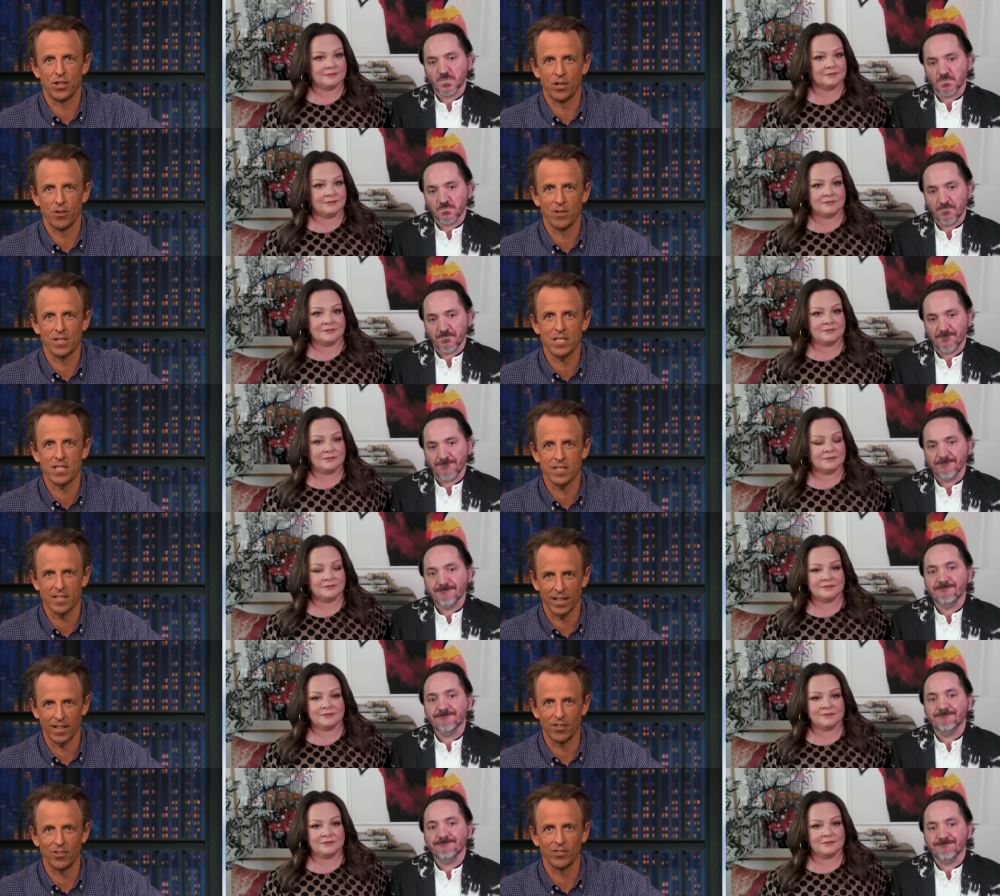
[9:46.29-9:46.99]
Speaker 1: know a
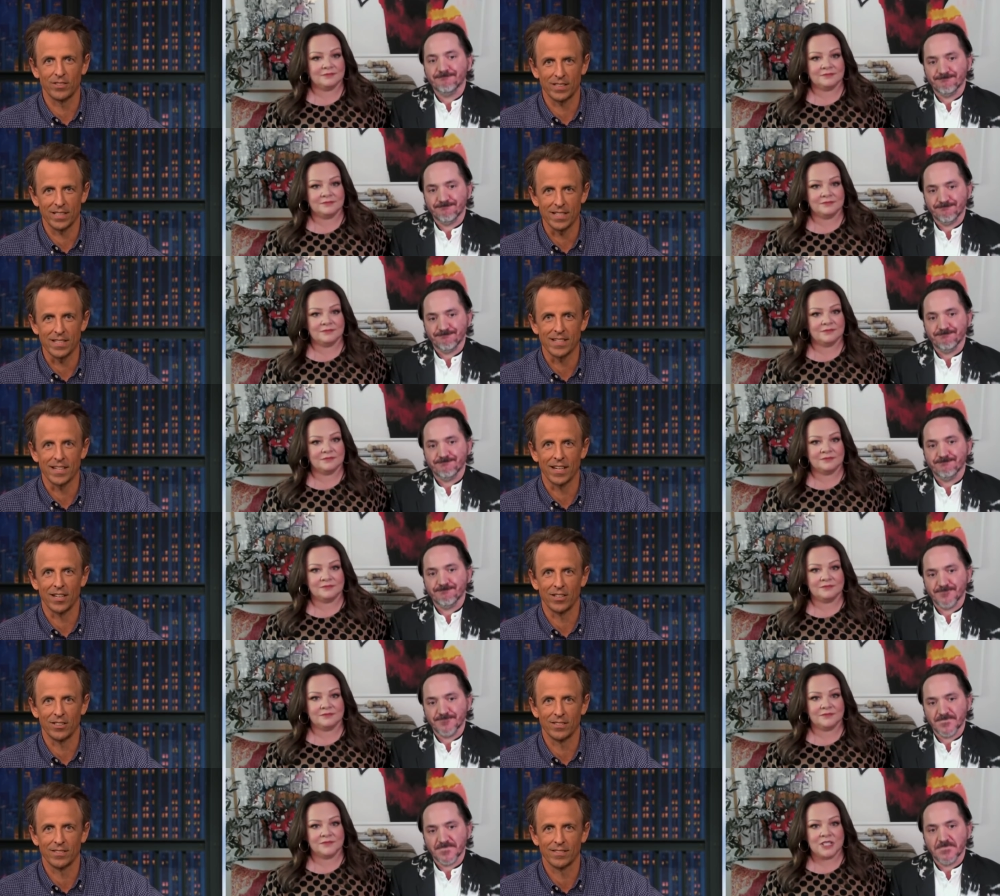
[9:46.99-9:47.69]
single
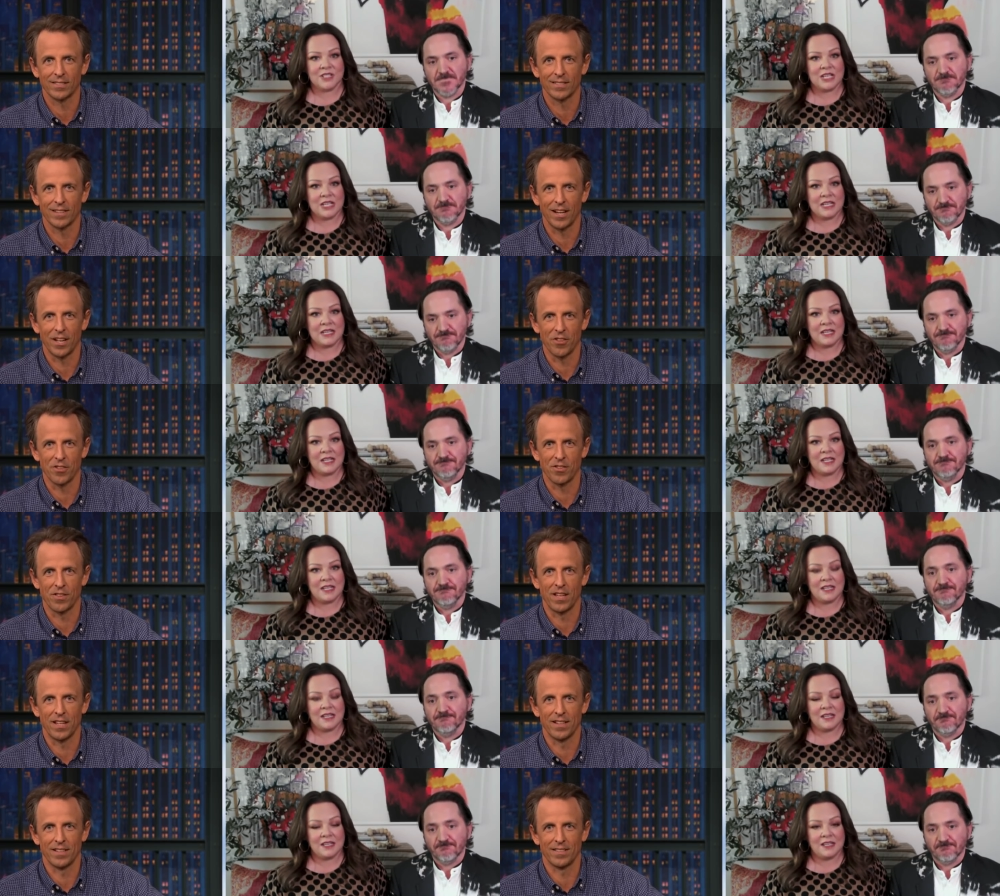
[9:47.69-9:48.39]
detail other
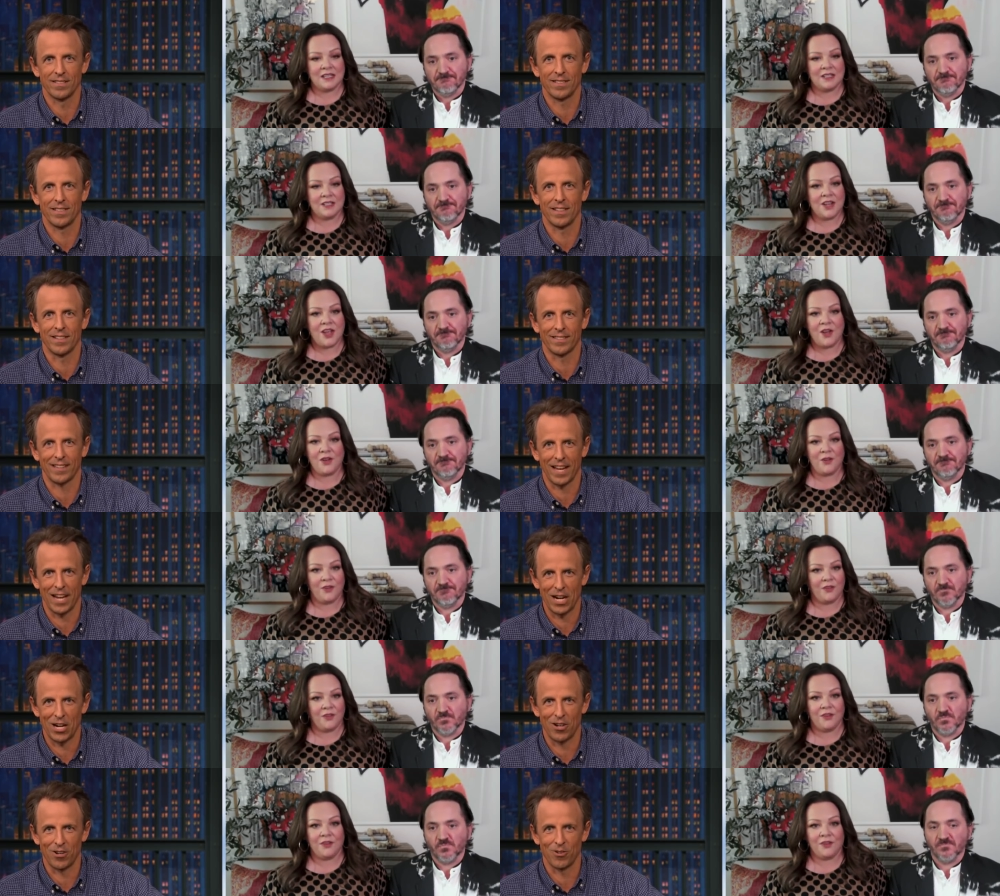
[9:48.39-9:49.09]
than his
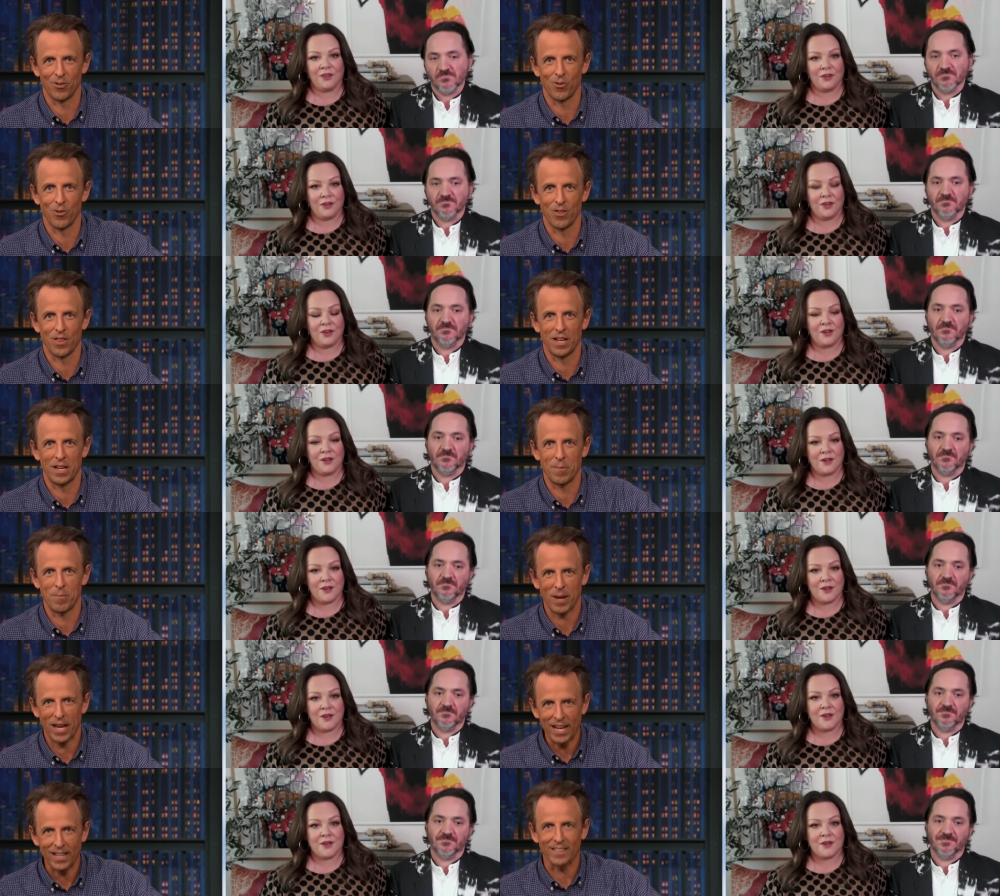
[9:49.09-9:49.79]
hair or that he
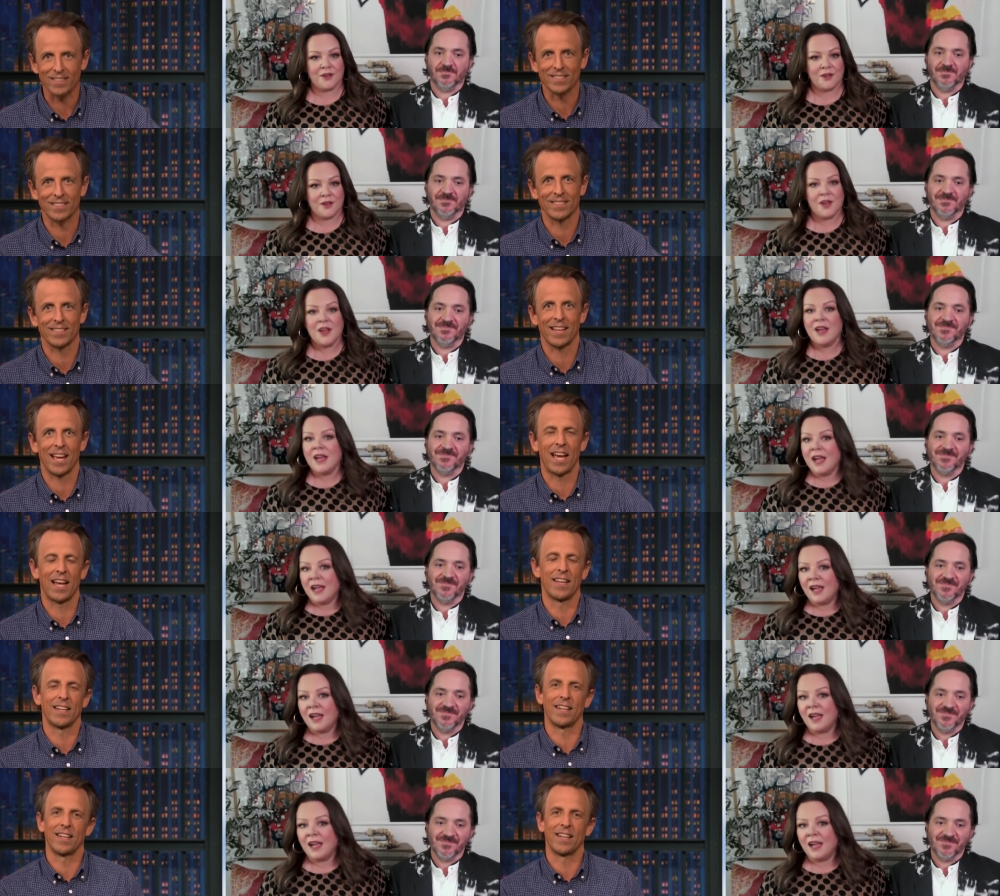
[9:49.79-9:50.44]
paints. And